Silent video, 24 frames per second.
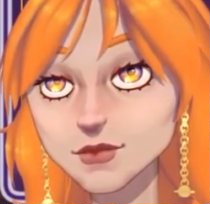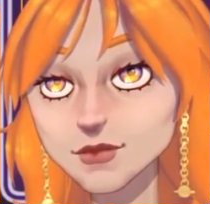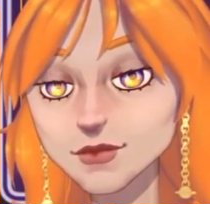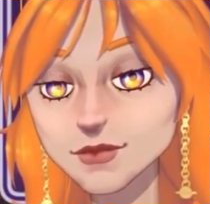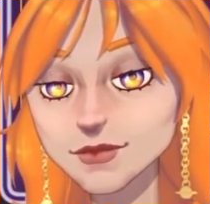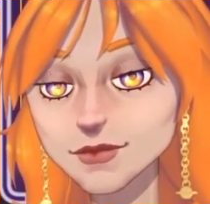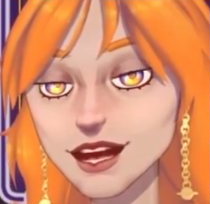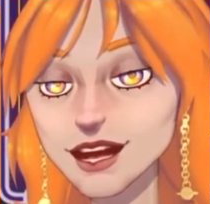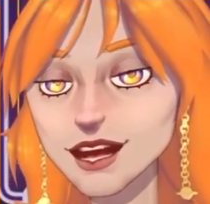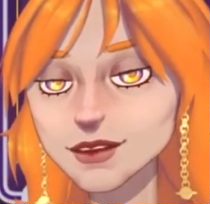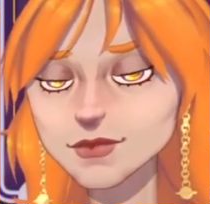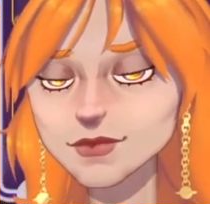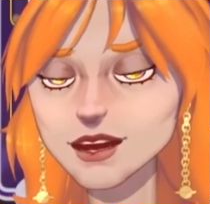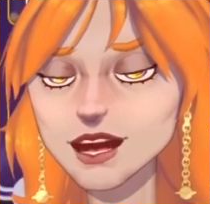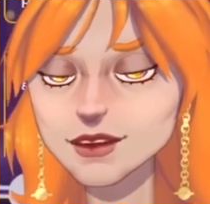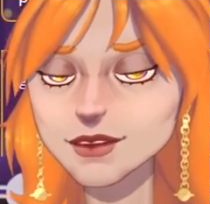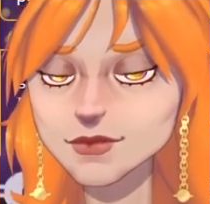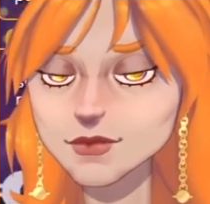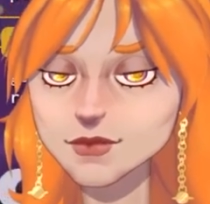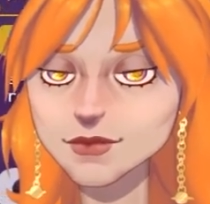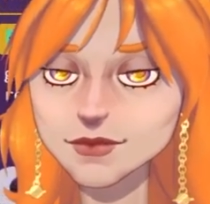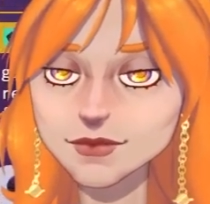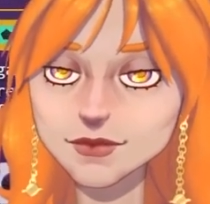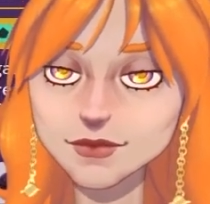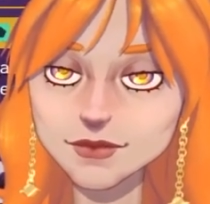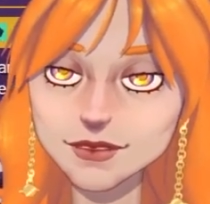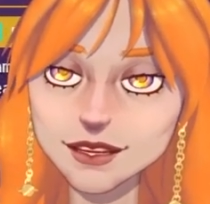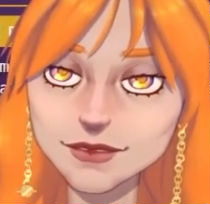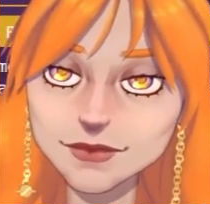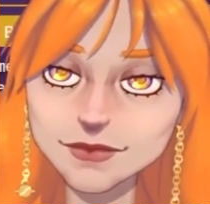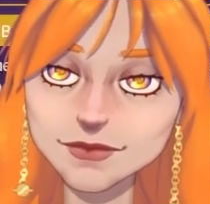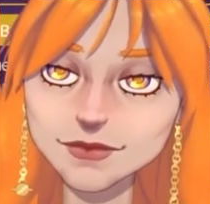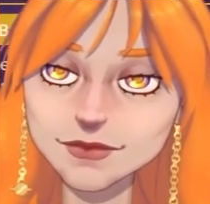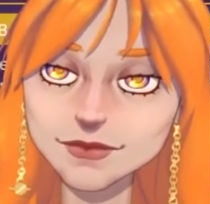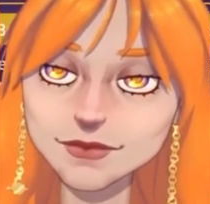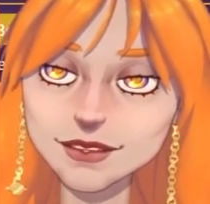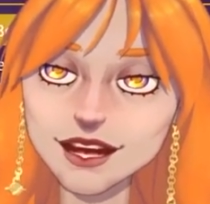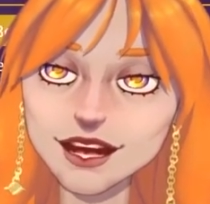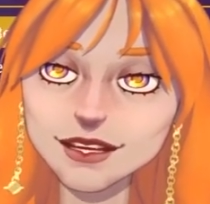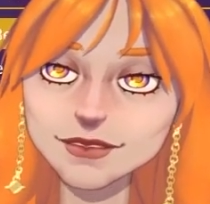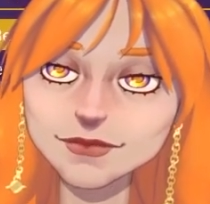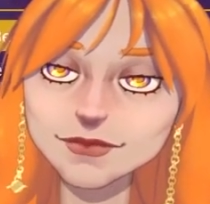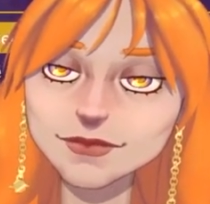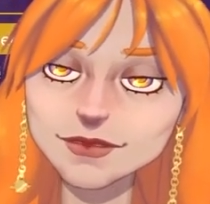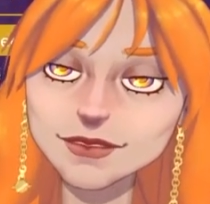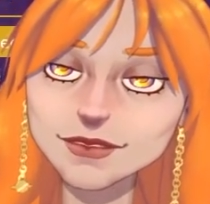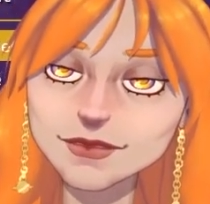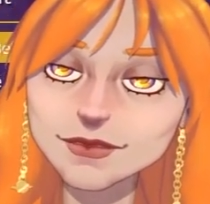FNAF animatronic
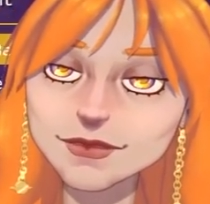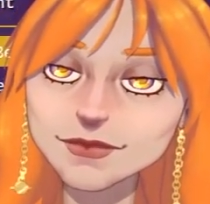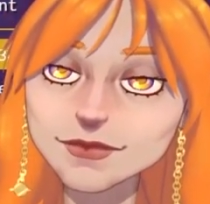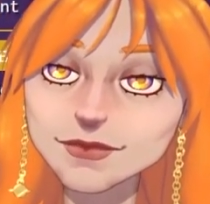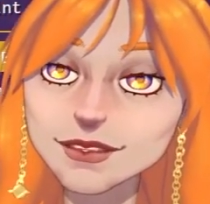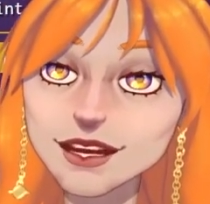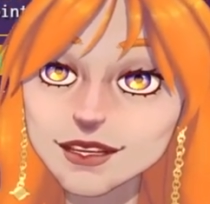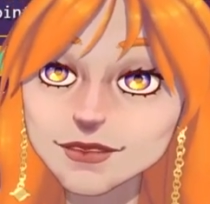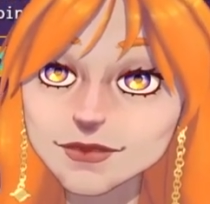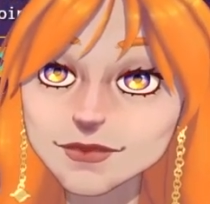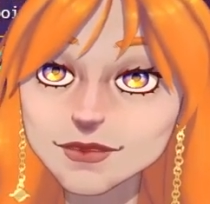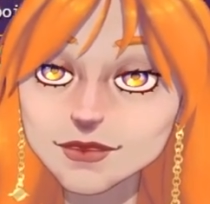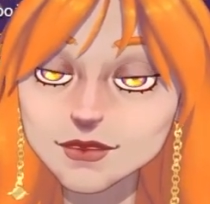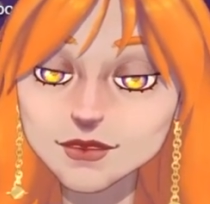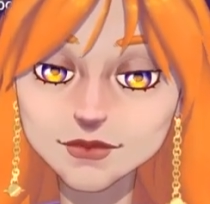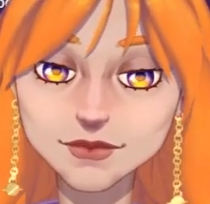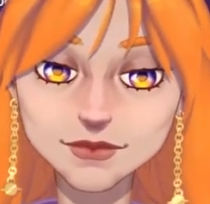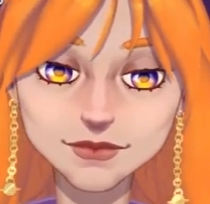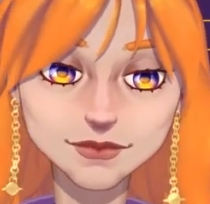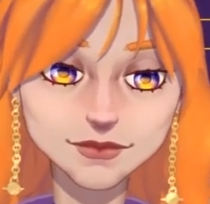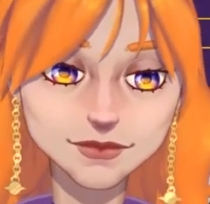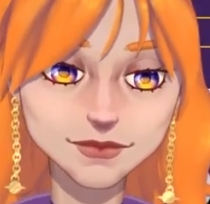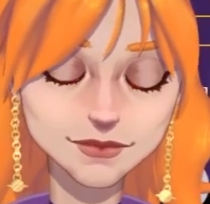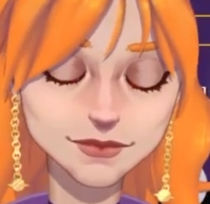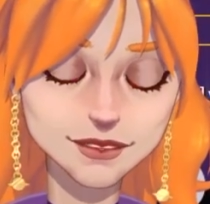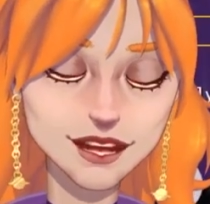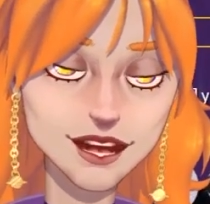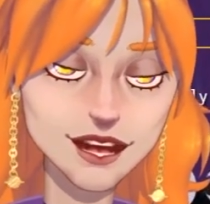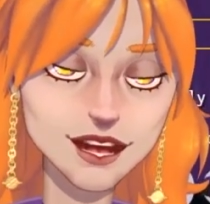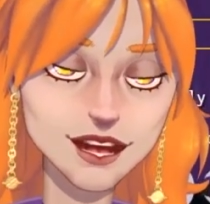race on the D&D homebrew site.